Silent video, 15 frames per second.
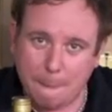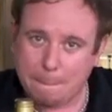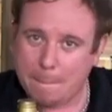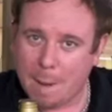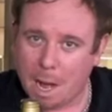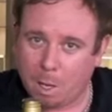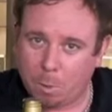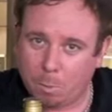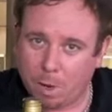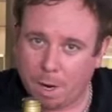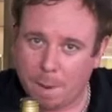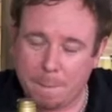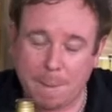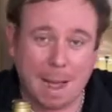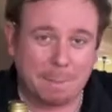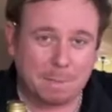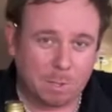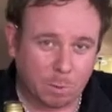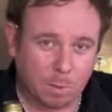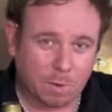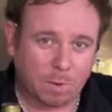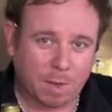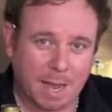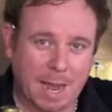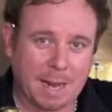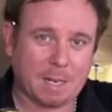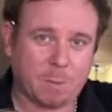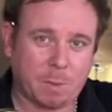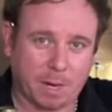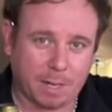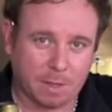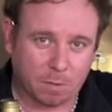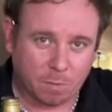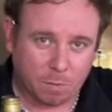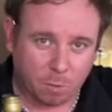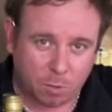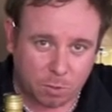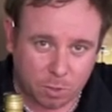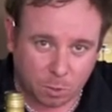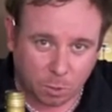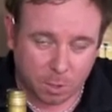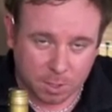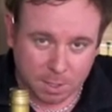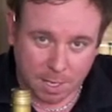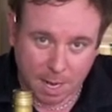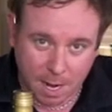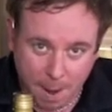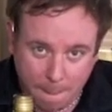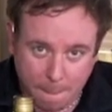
Marlborough, perhaps a little bit of Canterbury in the fruit sauce.